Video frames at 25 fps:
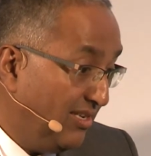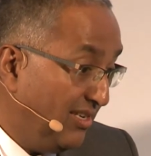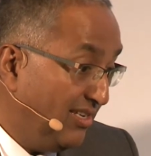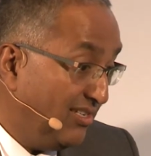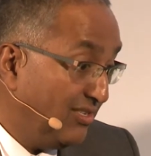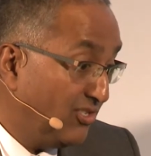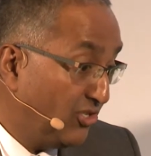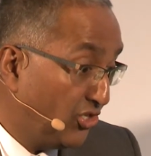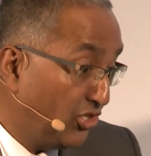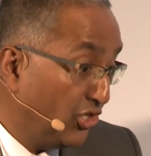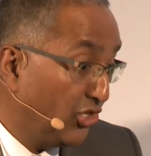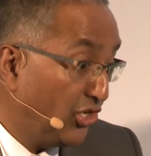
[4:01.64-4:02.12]

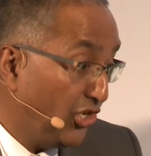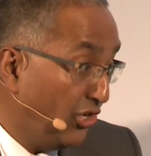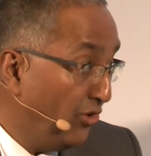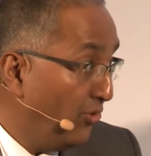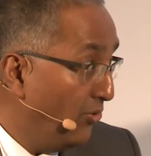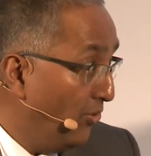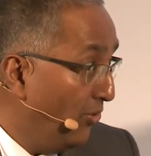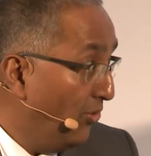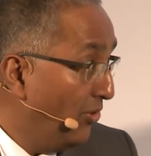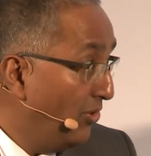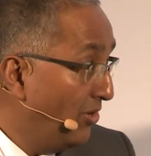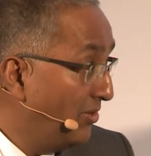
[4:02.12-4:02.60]

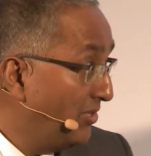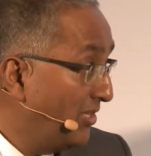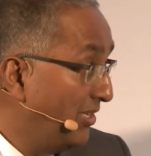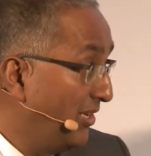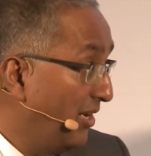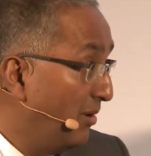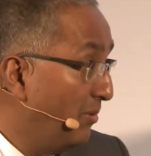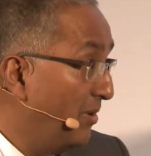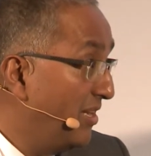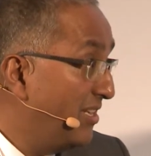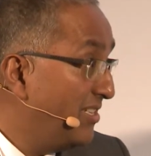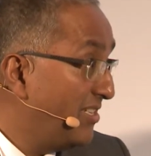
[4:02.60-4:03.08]
secure,
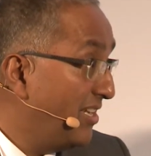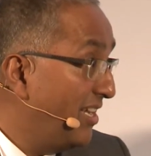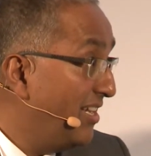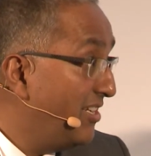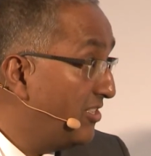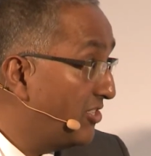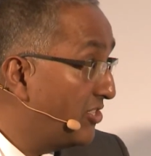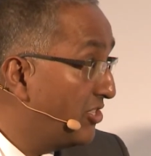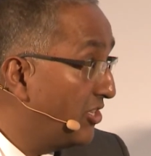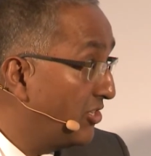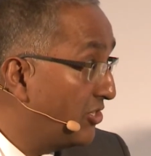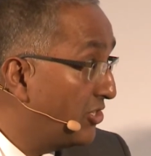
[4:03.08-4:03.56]
it's
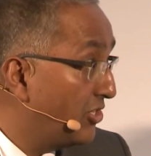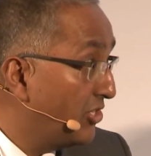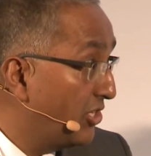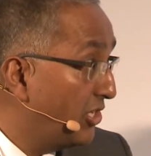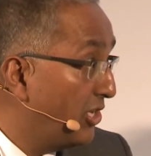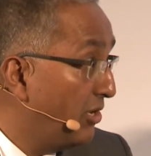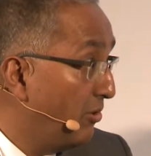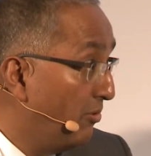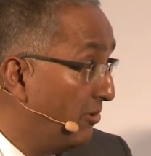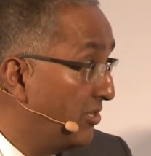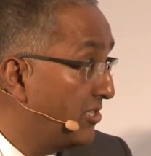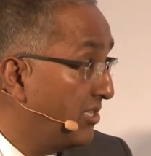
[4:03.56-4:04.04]
the
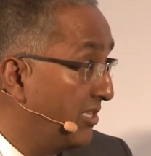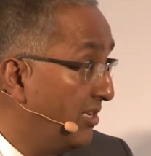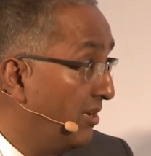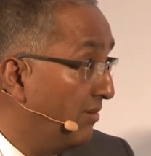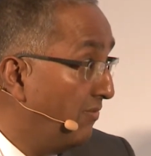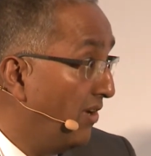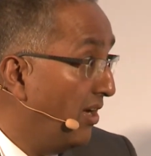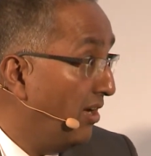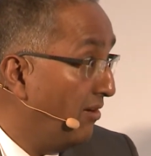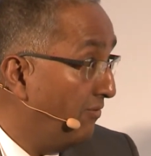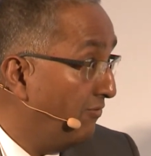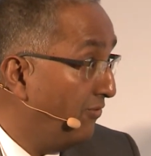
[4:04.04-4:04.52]
security of
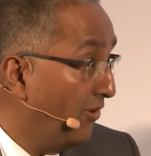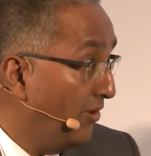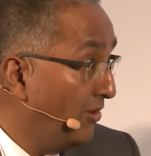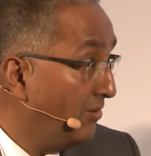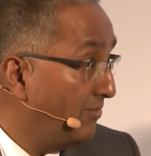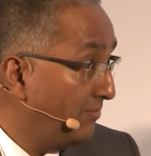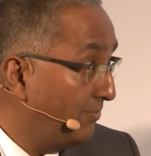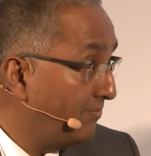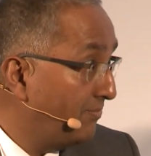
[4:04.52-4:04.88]
our vault.